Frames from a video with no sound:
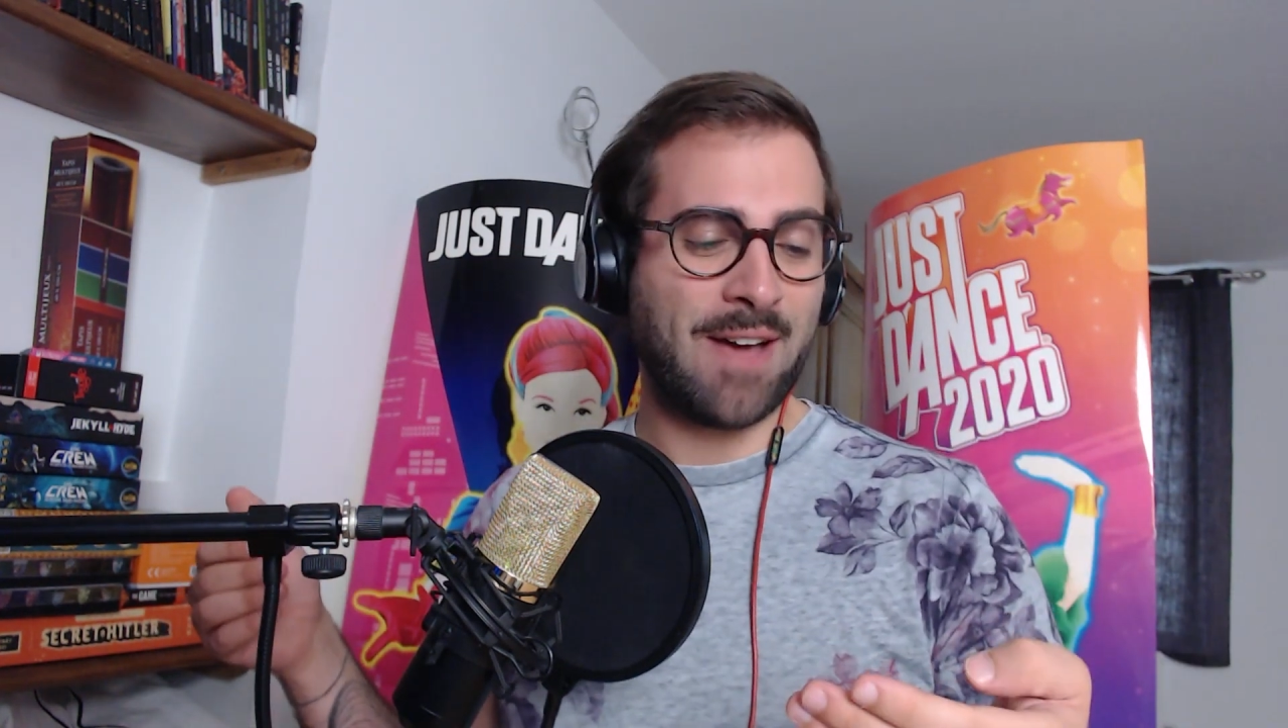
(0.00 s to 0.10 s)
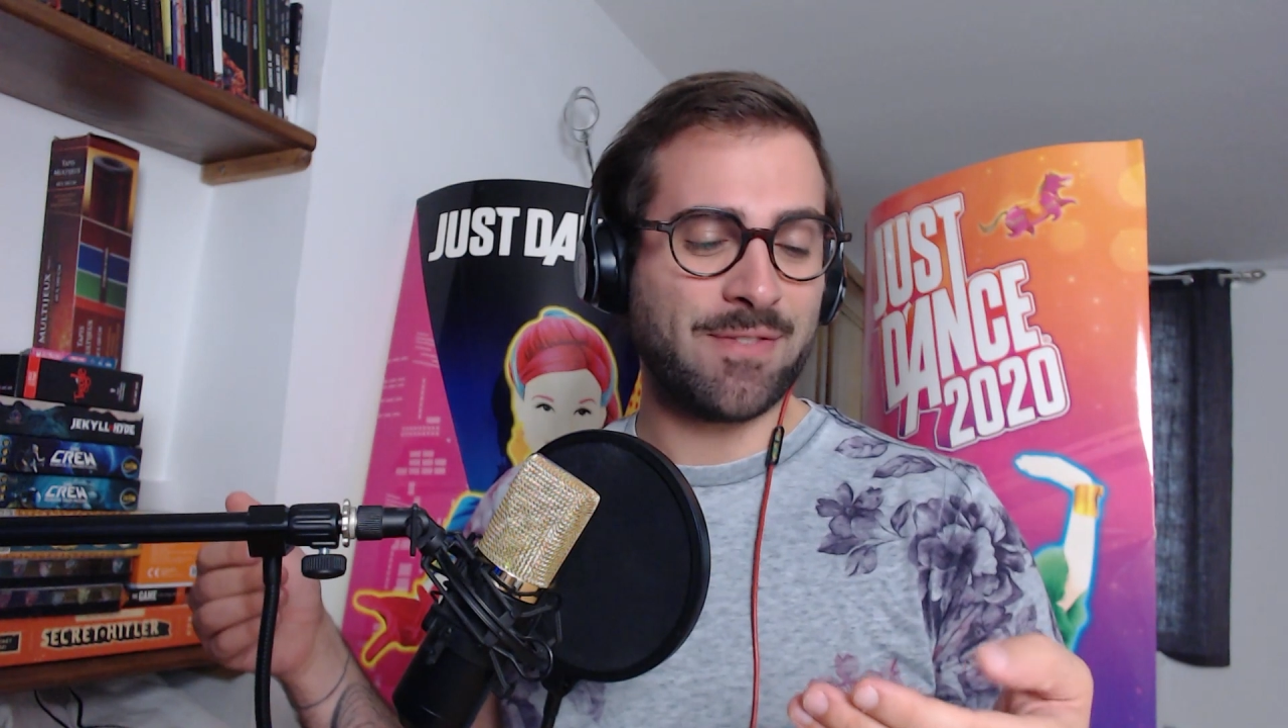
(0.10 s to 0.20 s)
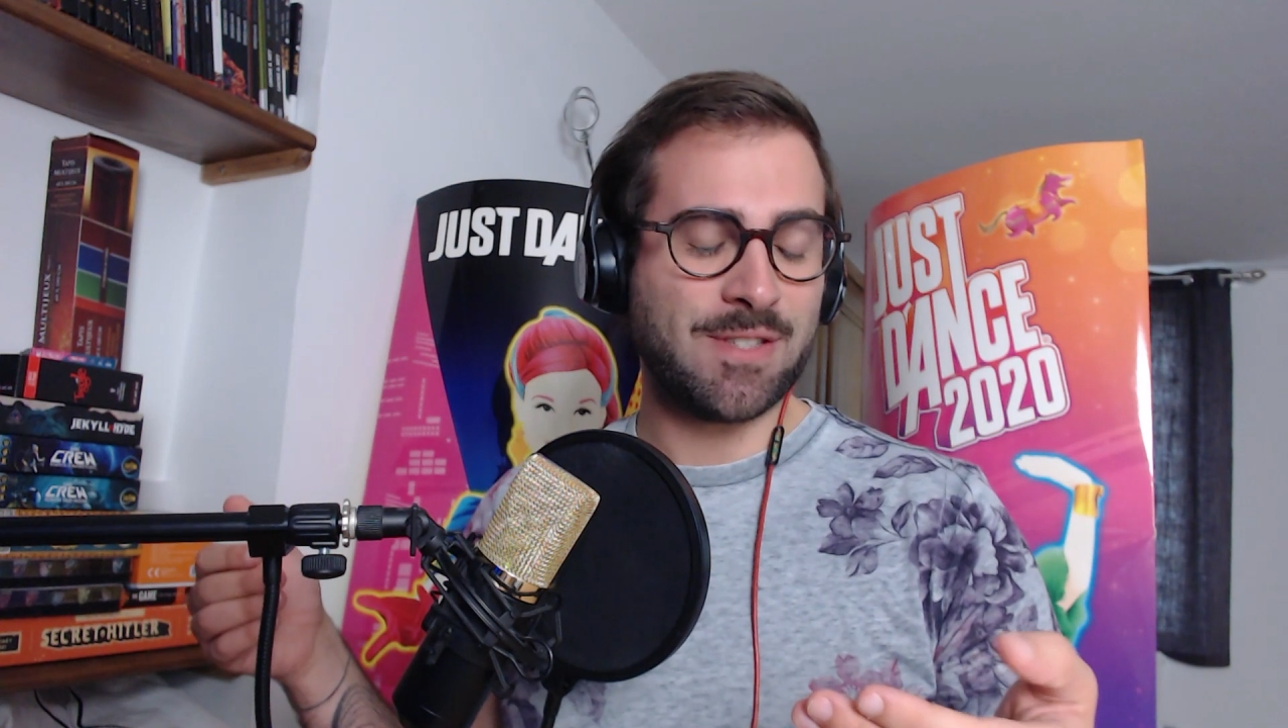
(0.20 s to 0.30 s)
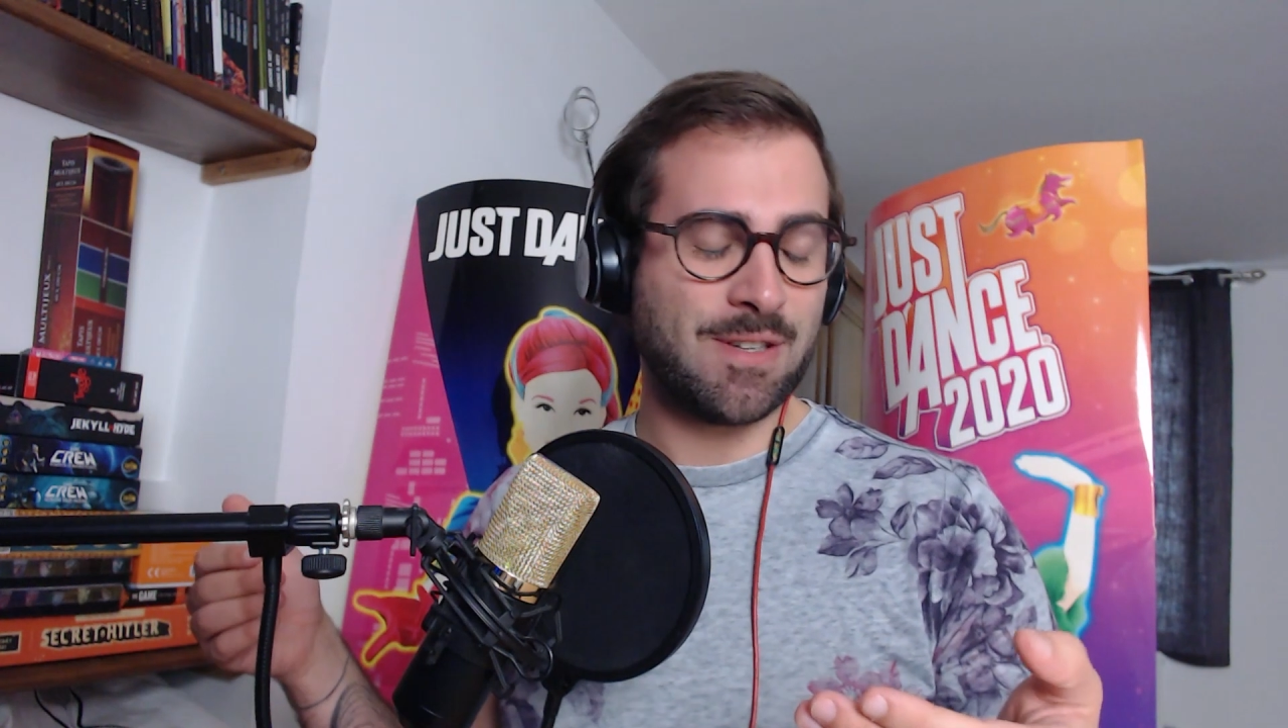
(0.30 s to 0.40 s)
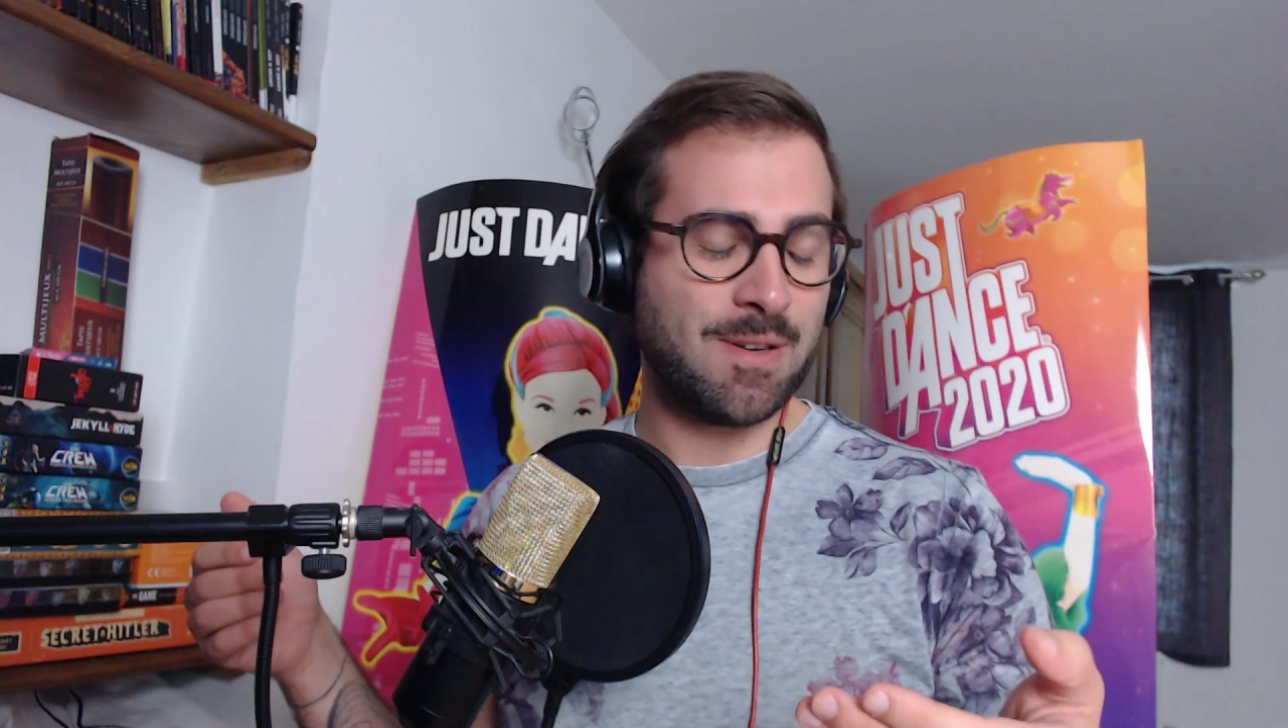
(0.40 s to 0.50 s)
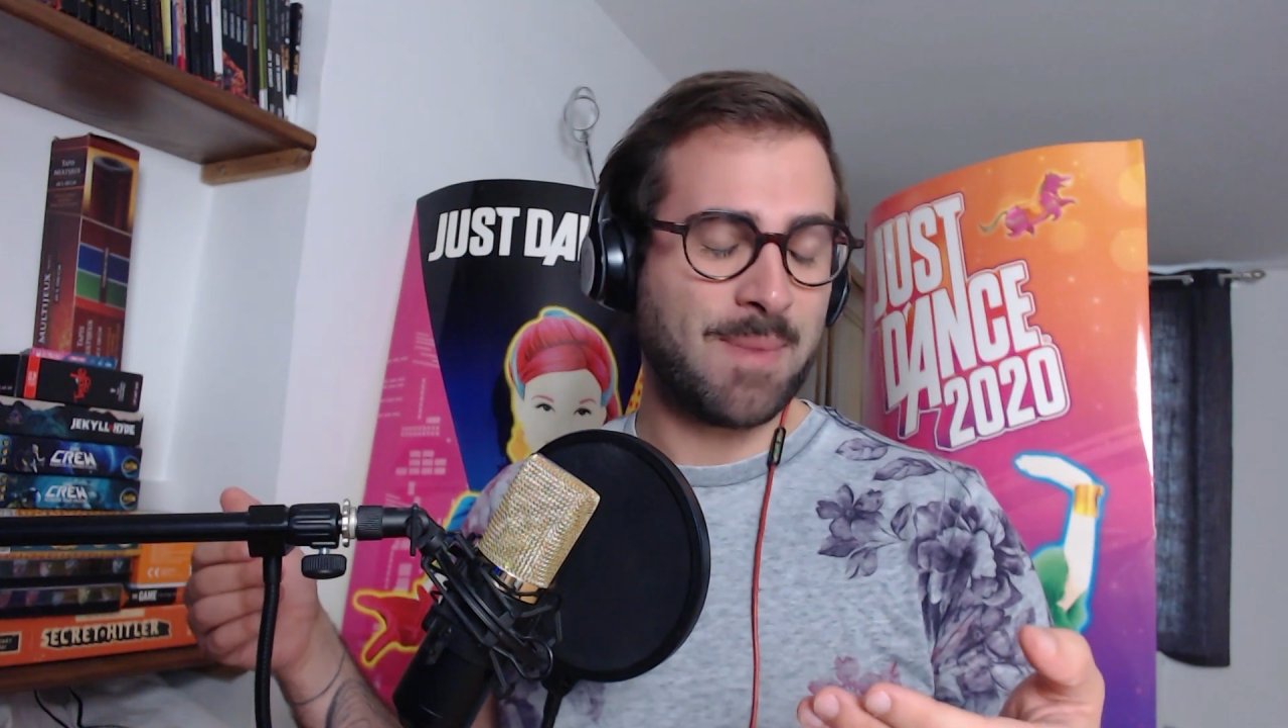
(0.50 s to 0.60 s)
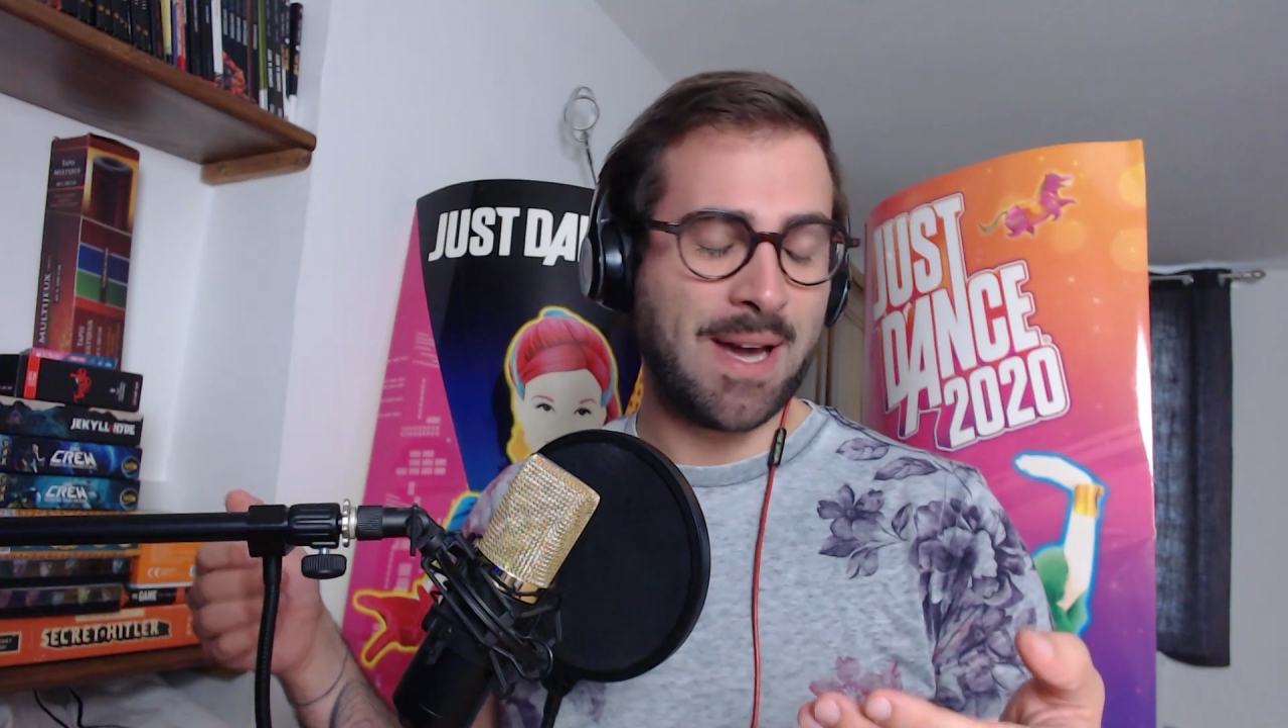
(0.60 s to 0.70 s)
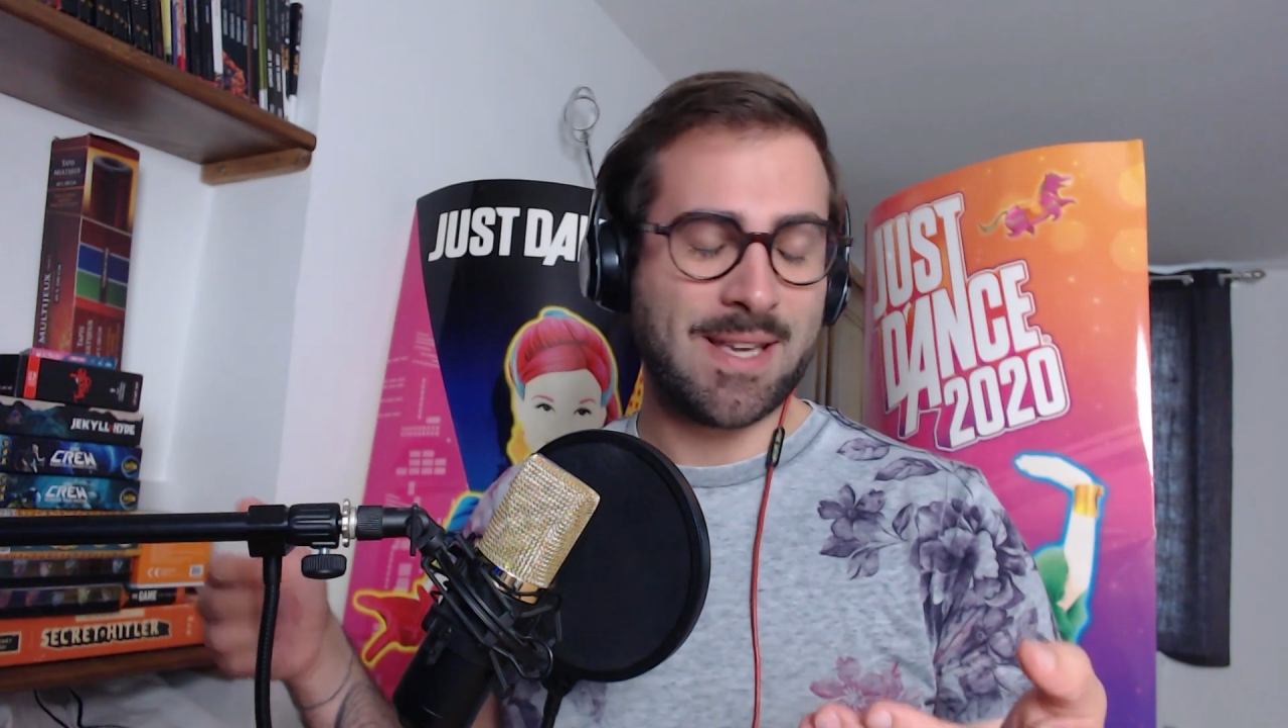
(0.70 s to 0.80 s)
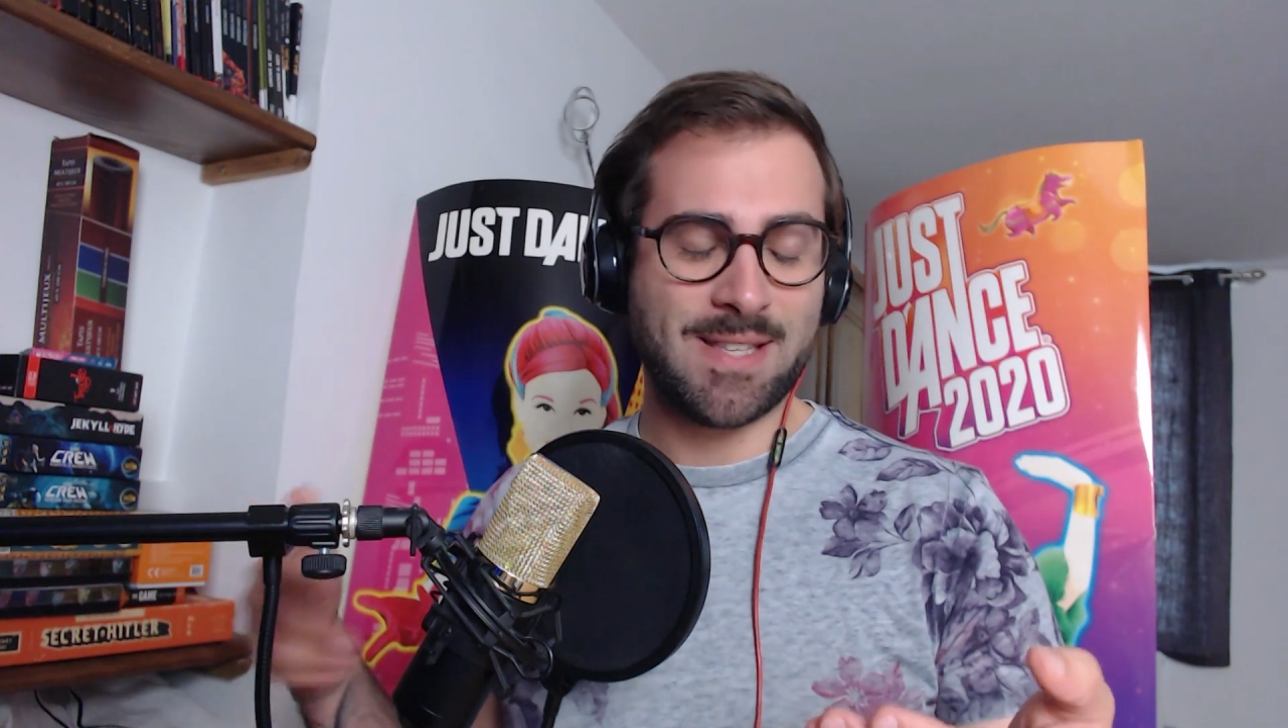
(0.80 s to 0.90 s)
after my